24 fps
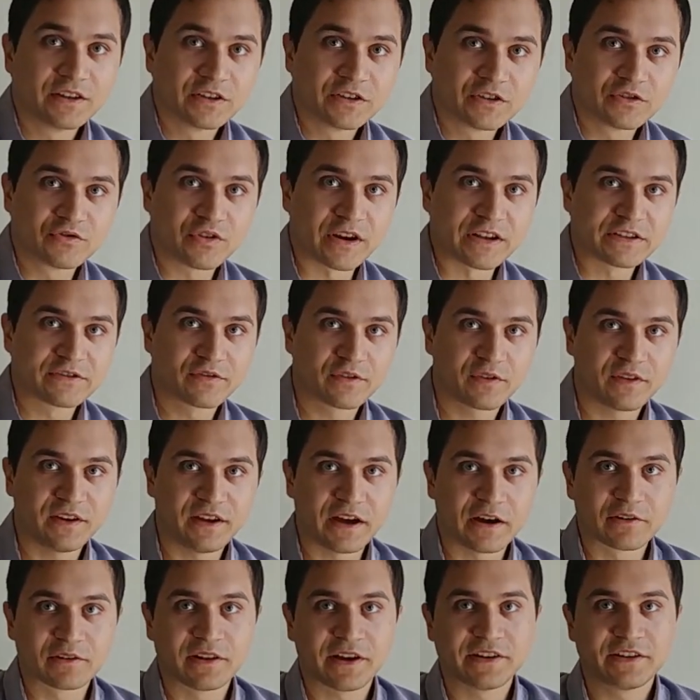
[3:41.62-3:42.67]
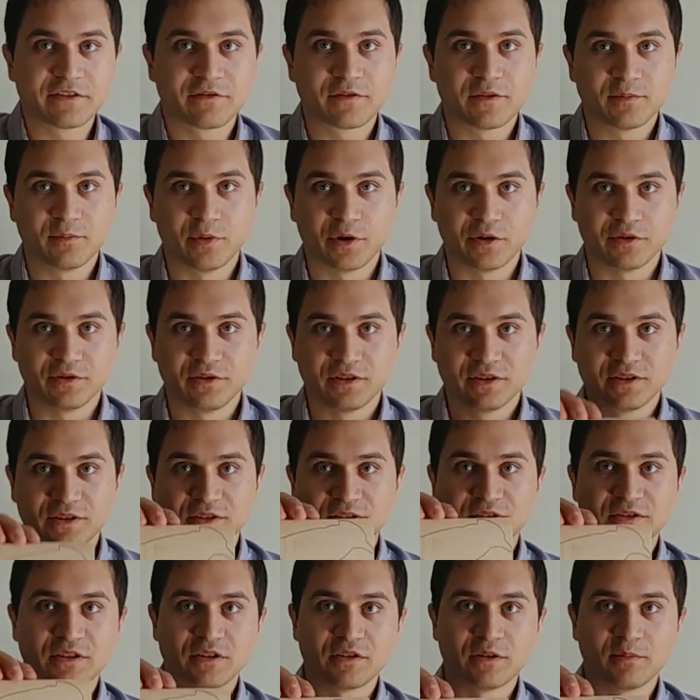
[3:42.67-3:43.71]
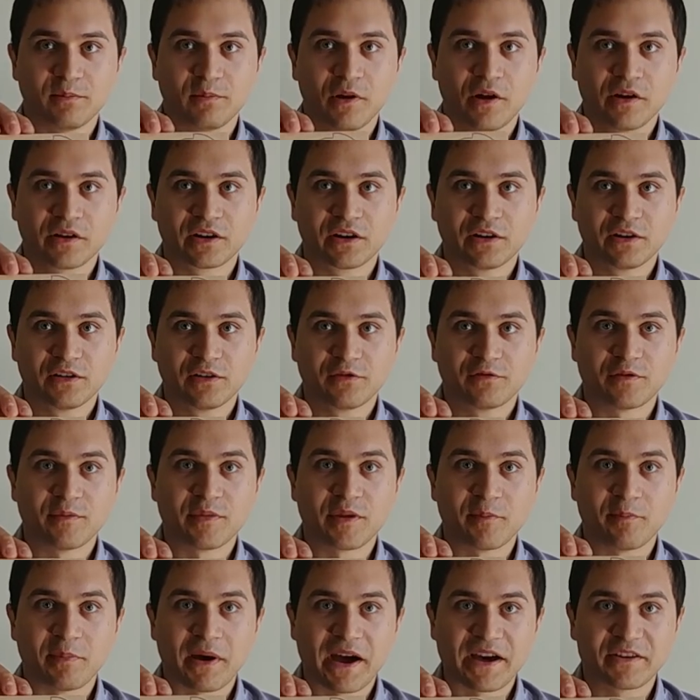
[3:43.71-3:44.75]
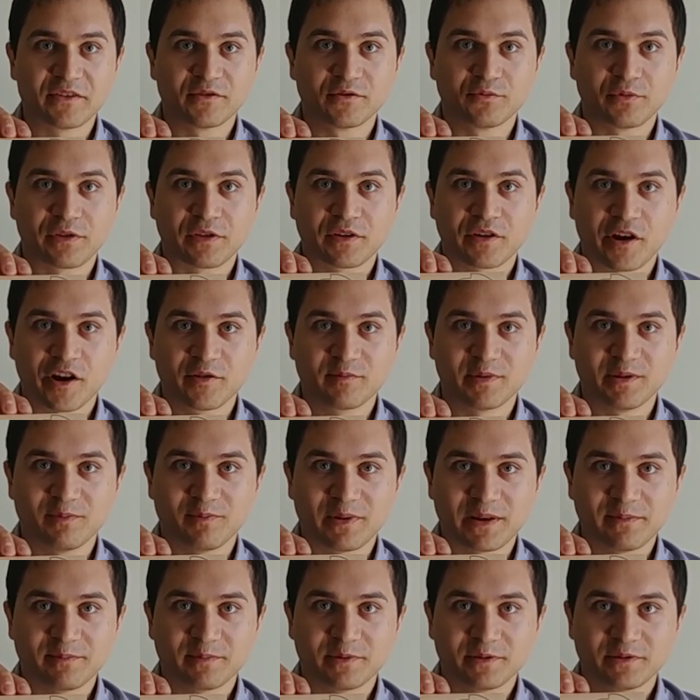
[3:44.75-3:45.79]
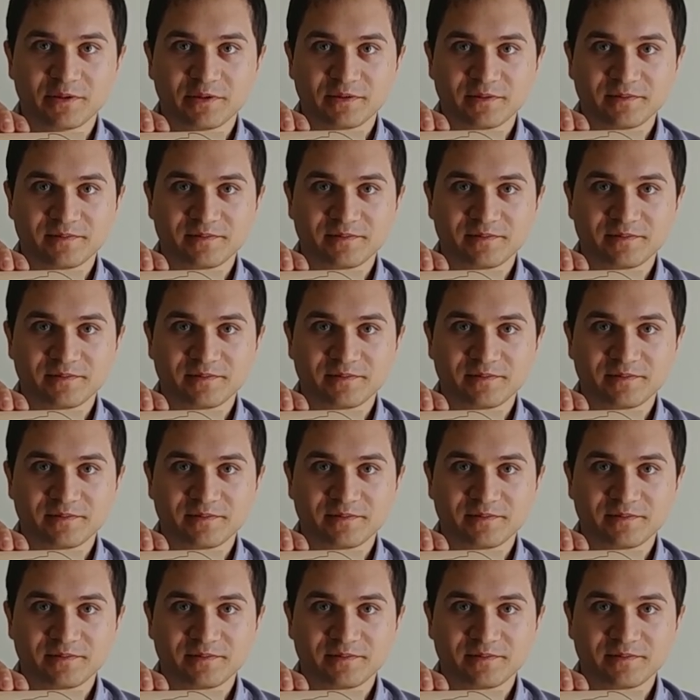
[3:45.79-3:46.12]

Transfer the outline of the bird to the block from the pattern with carbon paper.